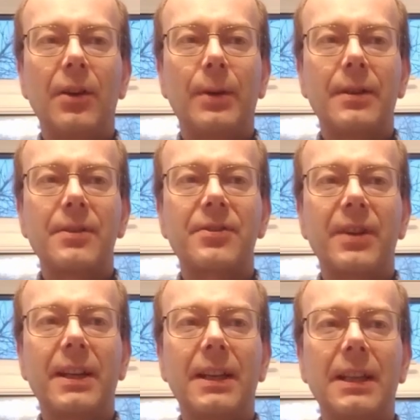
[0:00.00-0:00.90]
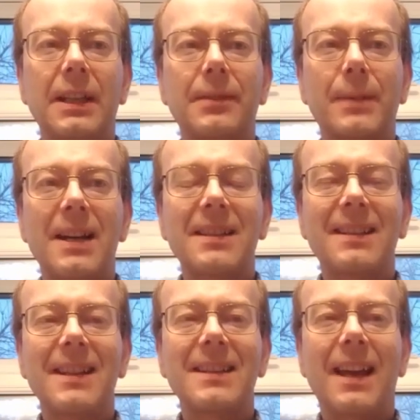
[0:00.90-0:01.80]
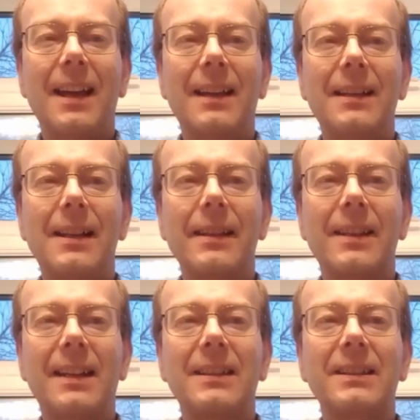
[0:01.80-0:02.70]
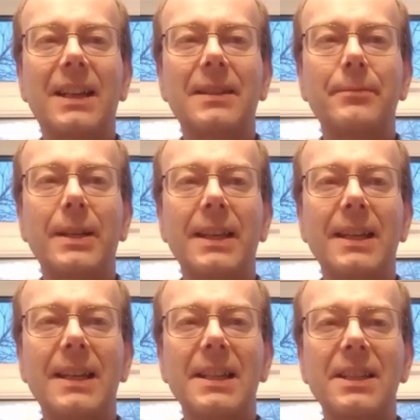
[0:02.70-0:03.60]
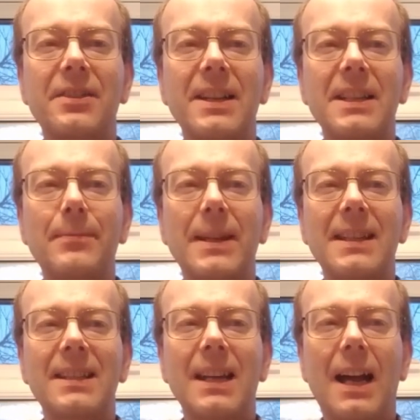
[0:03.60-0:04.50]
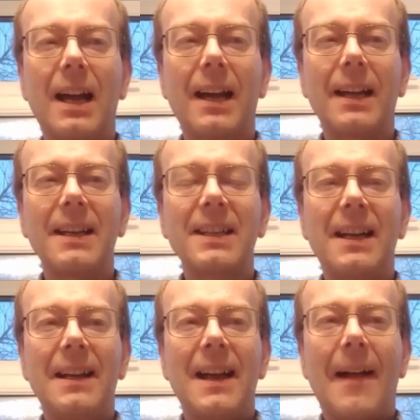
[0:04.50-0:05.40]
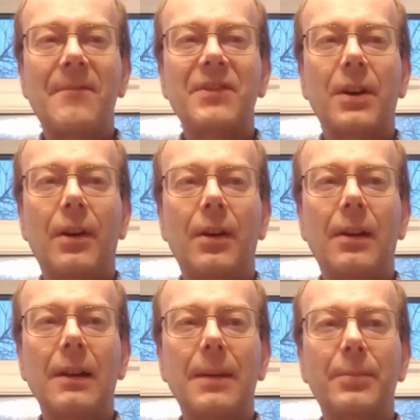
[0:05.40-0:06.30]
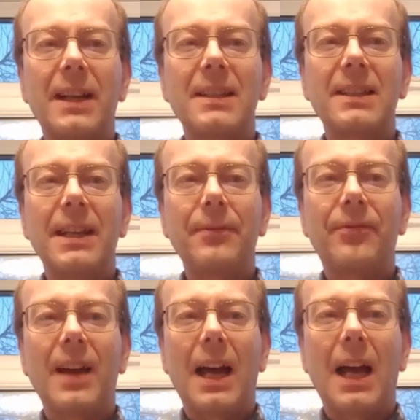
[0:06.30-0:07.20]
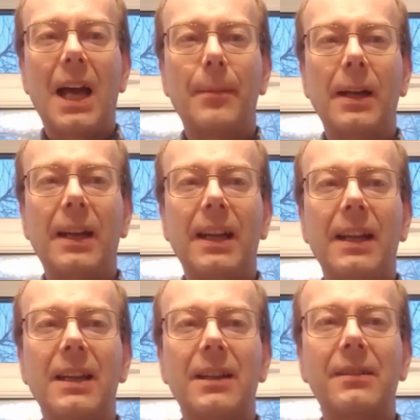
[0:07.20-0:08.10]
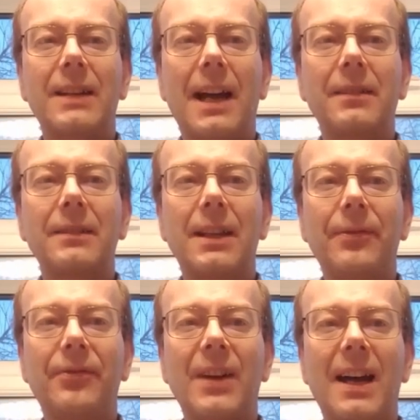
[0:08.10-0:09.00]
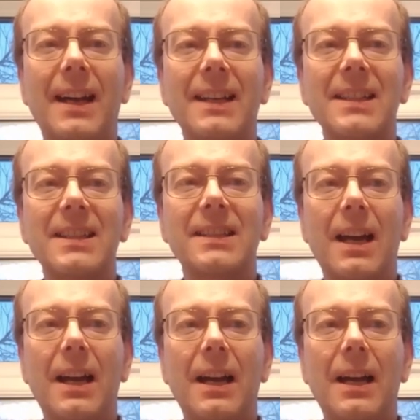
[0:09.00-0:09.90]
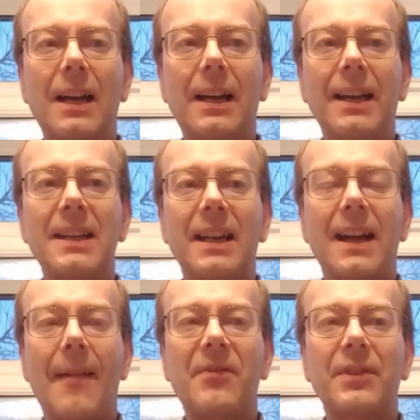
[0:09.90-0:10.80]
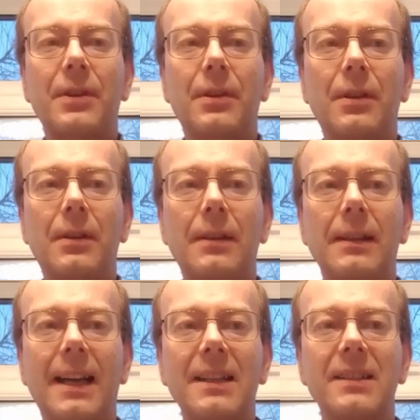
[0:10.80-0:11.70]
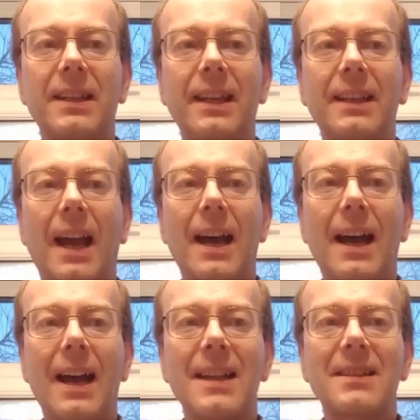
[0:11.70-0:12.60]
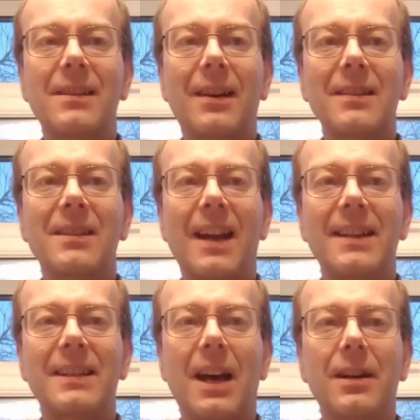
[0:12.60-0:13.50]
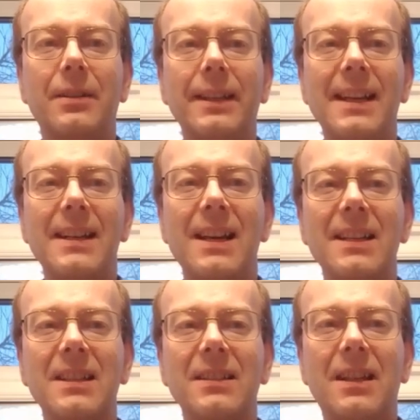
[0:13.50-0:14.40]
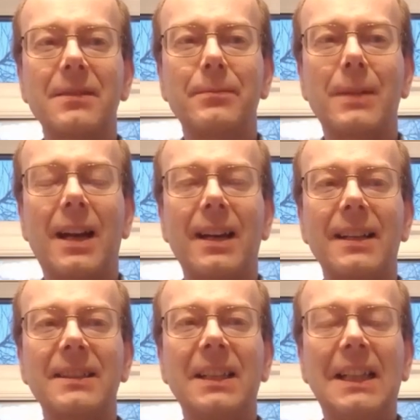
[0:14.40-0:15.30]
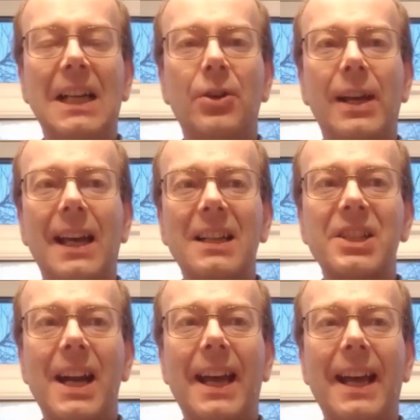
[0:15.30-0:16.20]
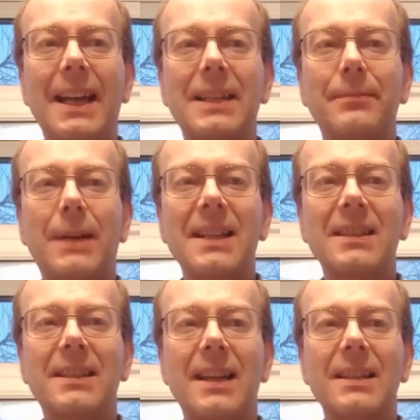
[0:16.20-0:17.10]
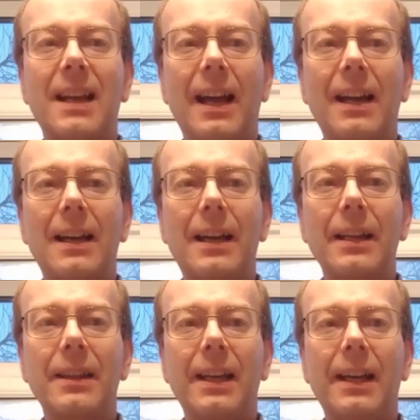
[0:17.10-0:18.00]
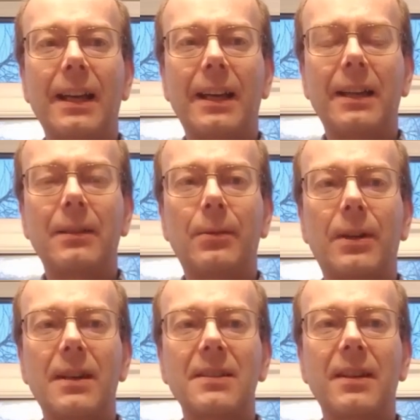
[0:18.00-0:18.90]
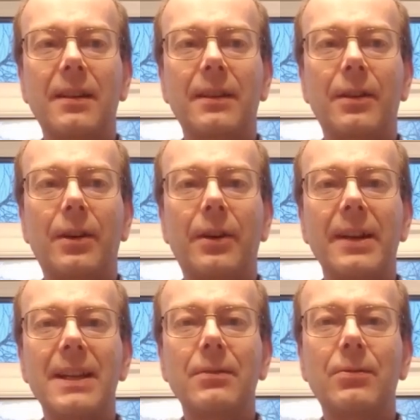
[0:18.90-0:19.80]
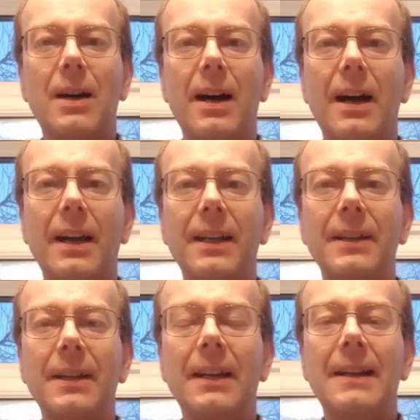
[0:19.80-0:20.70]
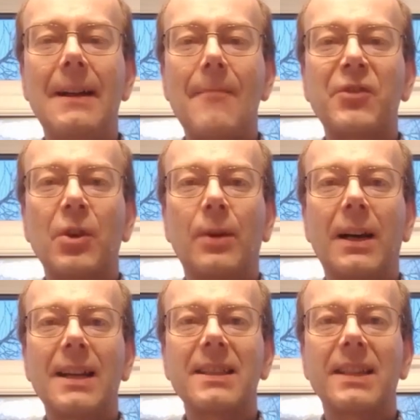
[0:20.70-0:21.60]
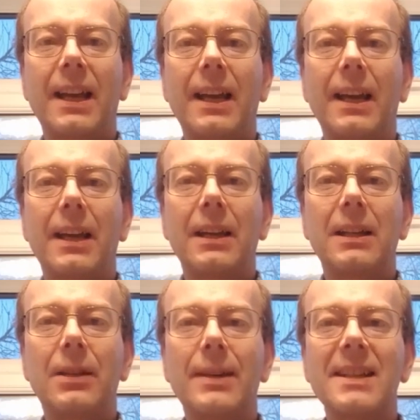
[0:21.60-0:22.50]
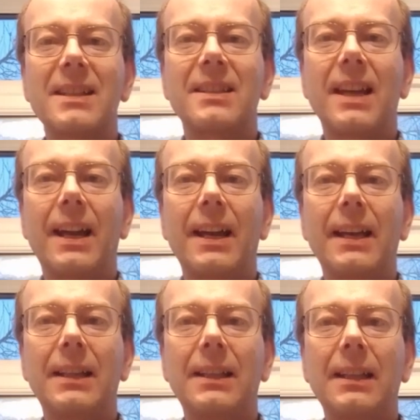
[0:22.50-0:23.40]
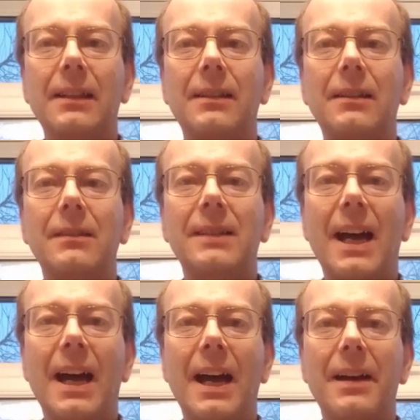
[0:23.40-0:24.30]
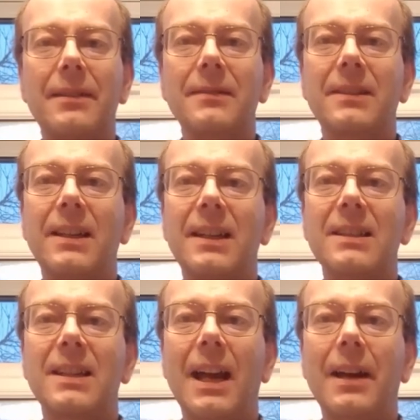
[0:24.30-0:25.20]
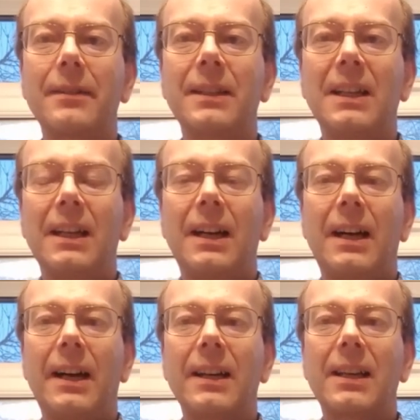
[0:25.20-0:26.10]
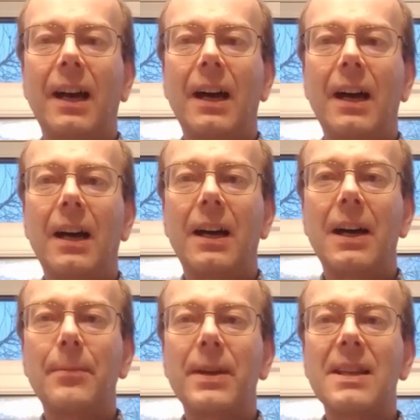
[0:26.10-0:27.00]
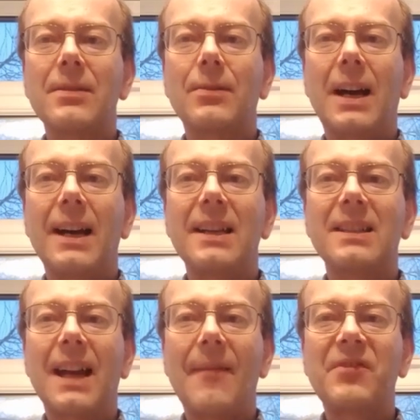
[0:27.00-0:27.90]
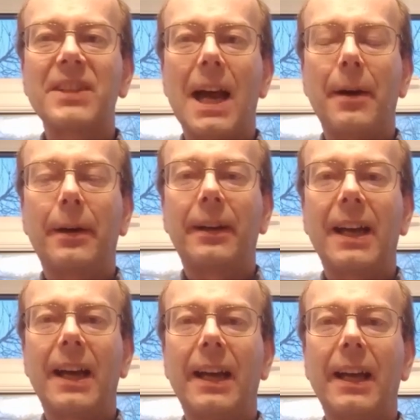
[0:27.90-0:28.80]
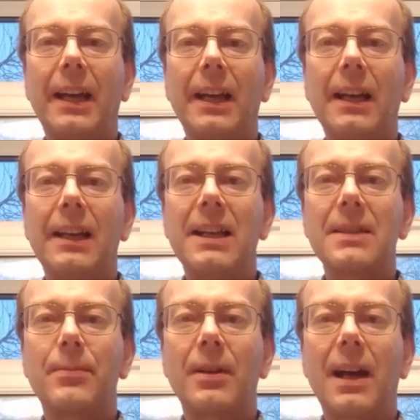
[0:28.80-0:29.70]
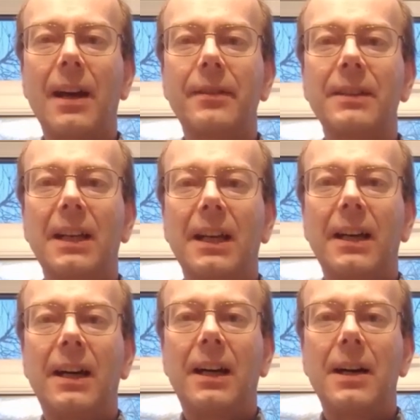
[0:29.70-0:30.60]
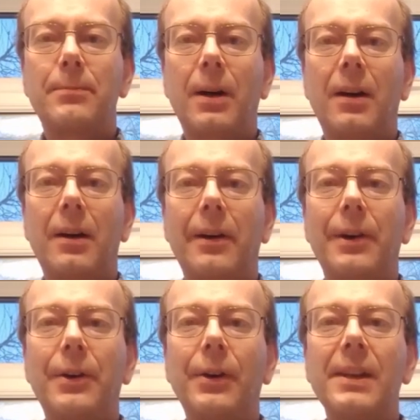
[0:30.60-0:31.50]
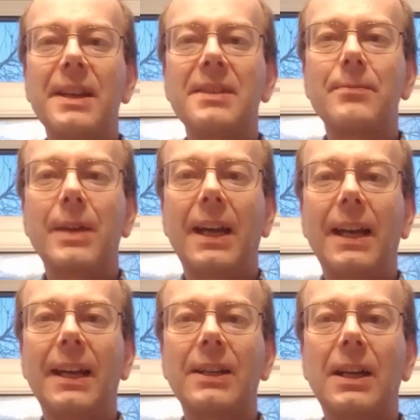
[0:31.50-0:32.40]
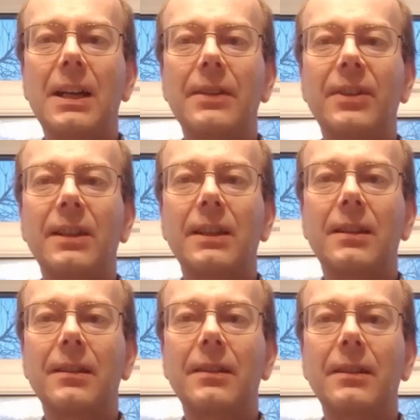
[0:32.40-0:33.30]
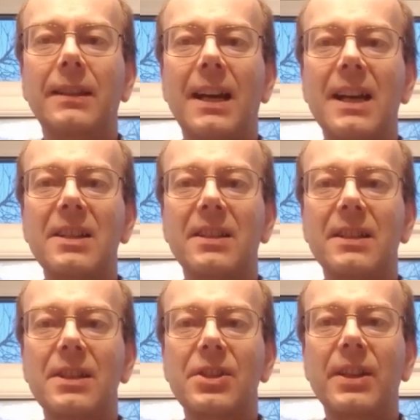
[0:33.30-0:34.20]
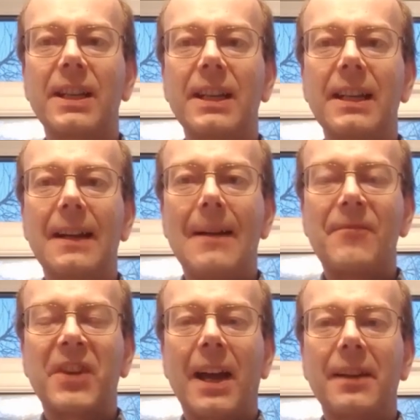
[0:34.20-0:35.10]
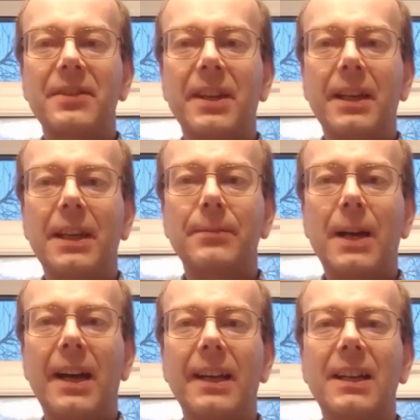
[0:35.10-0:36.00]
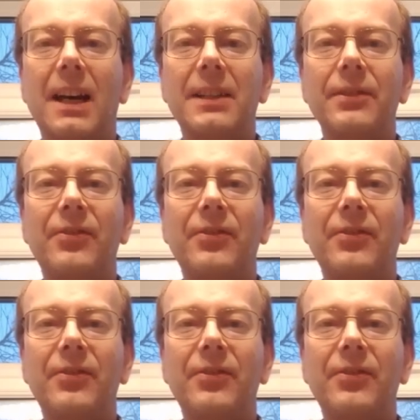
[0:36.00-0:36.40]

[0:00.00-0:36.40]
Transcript: We'll drink master's health and our mistress beside, and all the pretty family around the fireside, and all that he has got, I know he does not mind. We'll drink master's health in water or in wine. Wassail, we'll sail all round the town. Our cup is white and our ale is brown. Our bowl is made of a good ashen tree. And here, my kind